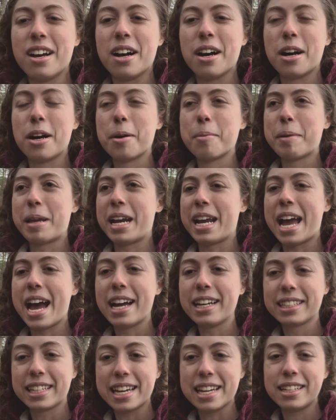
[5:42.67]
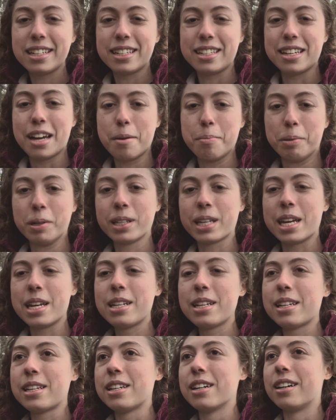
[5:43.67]
Um, and I had KDE. I put
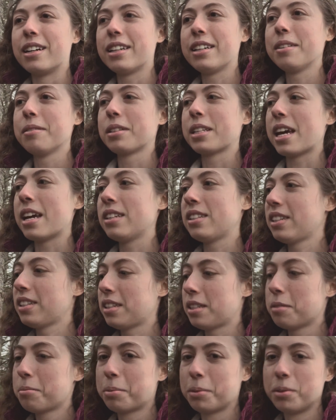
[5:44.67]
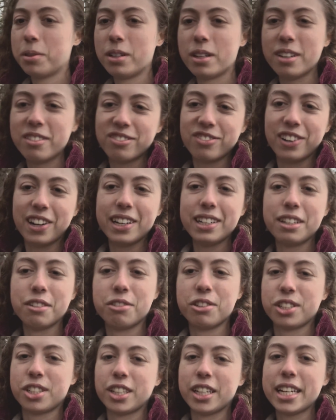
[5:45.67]
KDE on it. KDE booted up fine. It
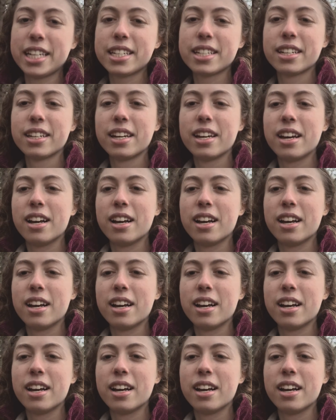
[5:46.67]
was great.